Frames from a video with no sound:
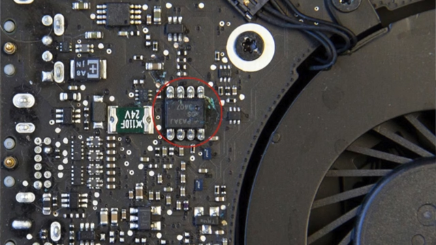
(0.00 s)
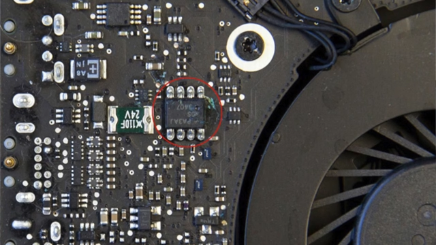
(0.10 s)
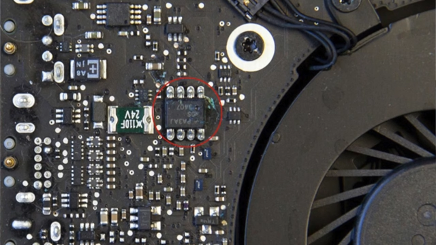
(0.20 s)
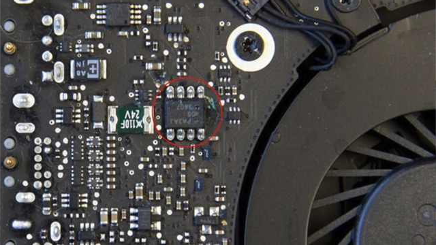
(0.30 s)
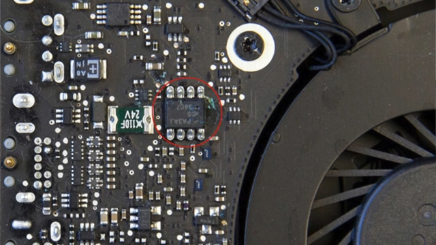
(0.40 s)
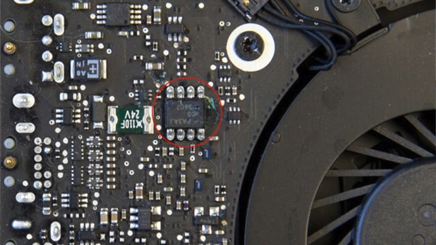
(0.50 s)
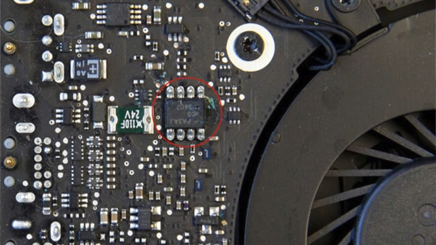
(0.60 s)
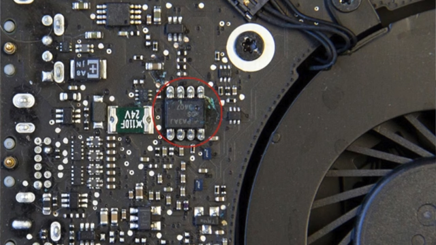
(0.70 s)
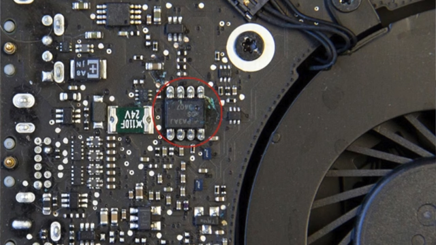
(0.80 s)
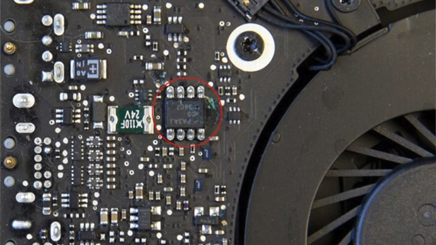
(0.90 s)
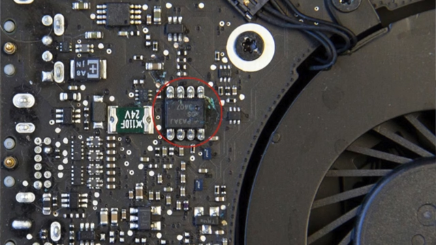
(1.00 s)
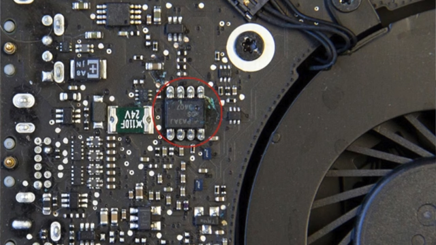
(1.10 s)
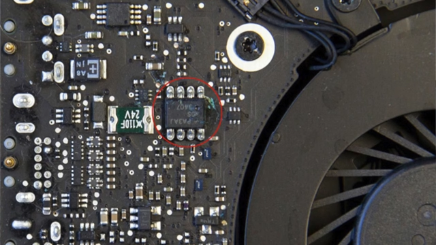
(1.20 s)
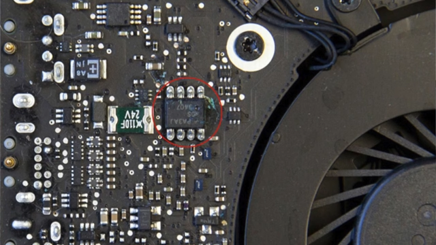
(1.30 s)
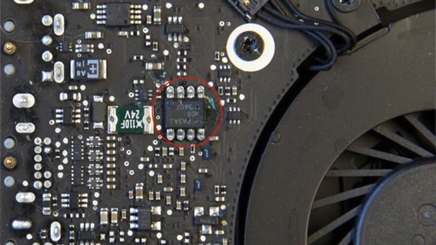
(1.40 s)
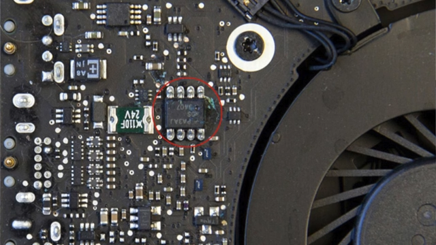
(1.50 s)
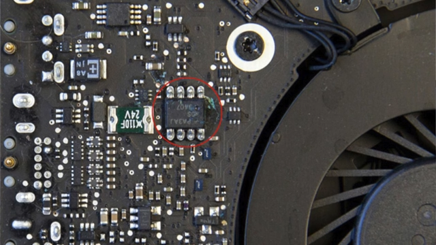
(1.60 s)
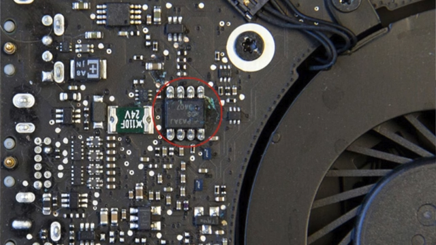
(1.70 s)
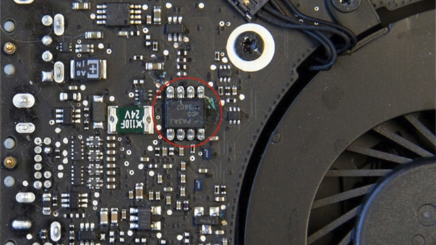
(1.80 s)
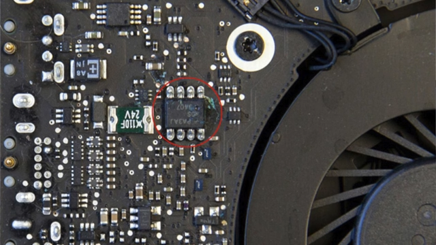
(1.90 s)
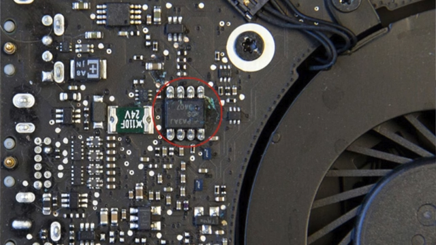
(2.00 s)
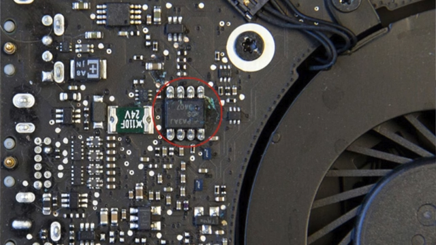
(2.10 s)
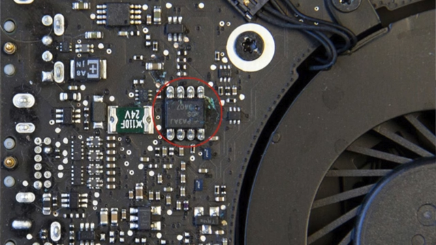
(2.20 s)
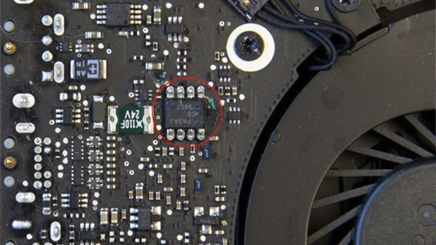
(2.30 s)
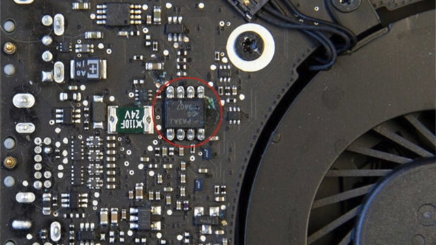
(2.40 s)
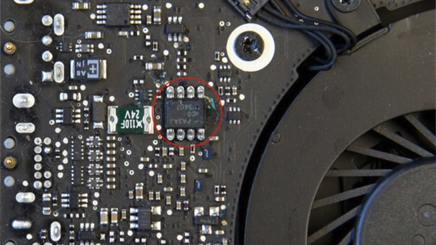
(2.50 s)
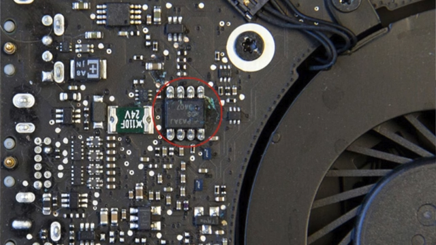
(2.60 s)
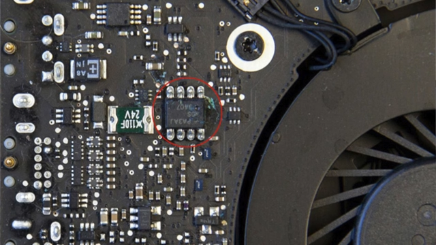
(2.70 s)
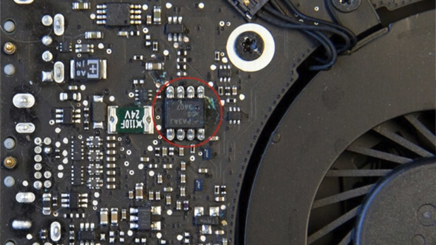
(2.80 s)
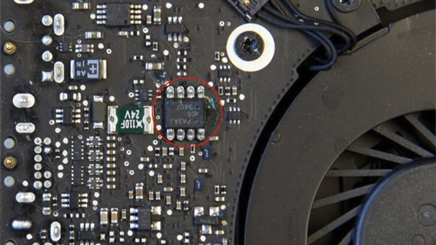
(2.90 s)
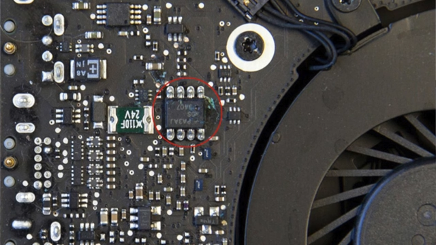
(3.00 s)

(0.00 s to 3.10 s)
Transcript: (no speaker visible)